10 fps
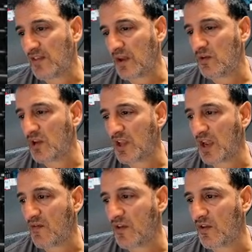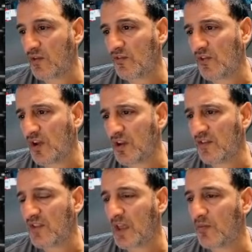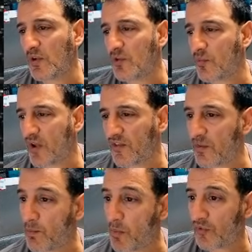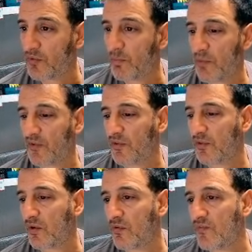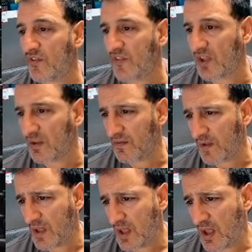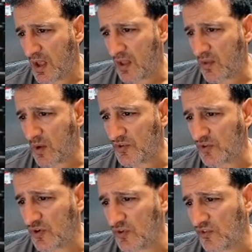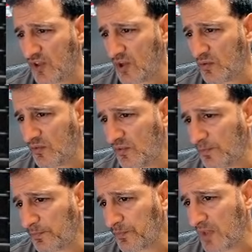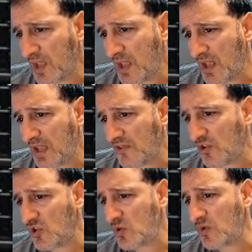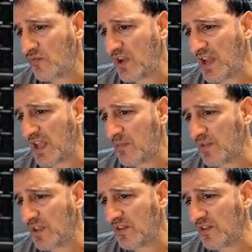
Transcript: that's how you're going to get rid of those Chinese names when you press the bottom button on receive. Otherwise, you've got your zones, and so you can rename